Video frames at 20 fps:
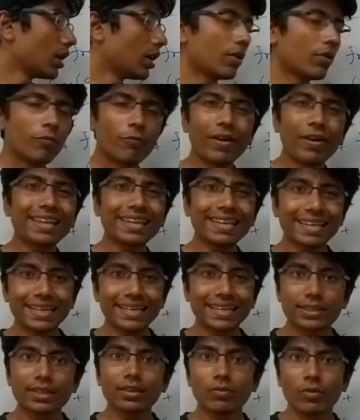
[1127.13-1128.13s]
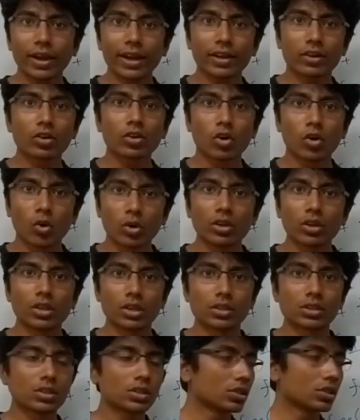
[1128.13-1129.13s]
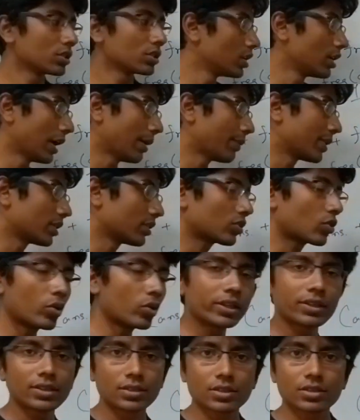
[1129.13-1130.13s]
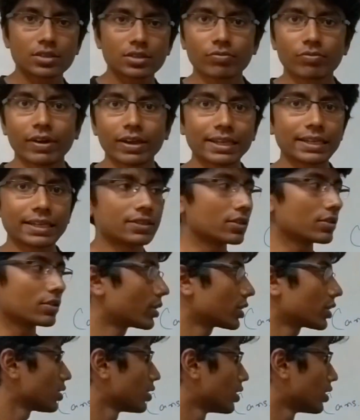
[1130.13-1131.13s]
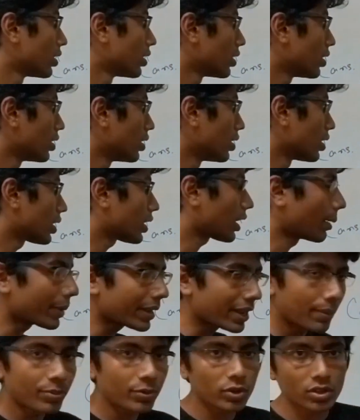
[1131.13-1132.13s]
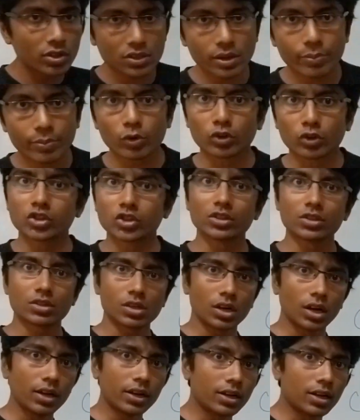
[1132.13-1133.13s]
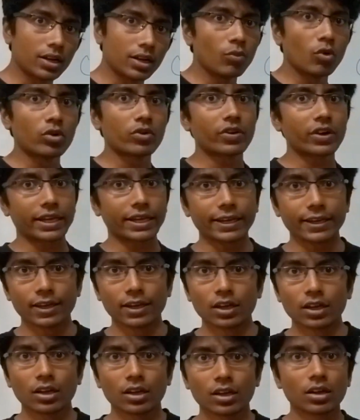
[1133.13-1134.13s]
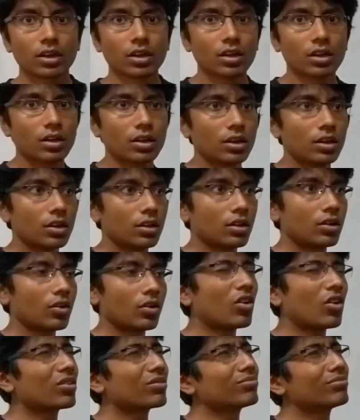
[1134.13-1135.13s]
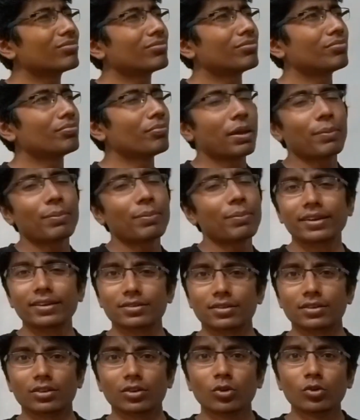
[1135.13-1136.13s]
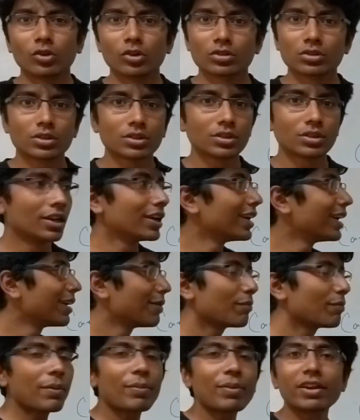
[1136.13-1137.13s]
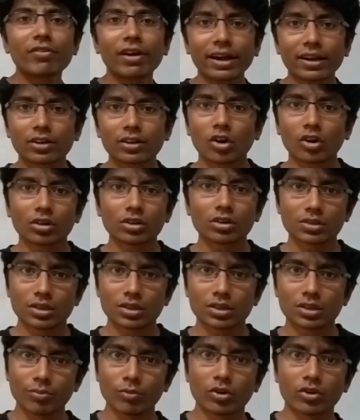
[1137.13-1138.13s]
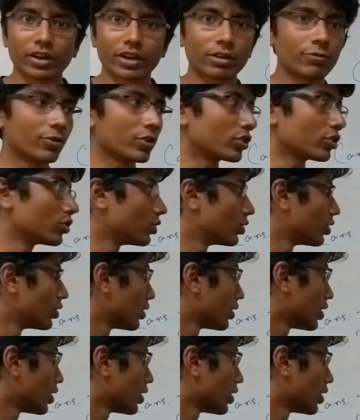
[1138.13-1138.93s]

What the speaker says: A very easy way to code this. Coding this is very easy, but coming up to this approach is a little more tricky. Or maybe it isn't, who knows. Maybe divide and conquer is a little more tricky for you.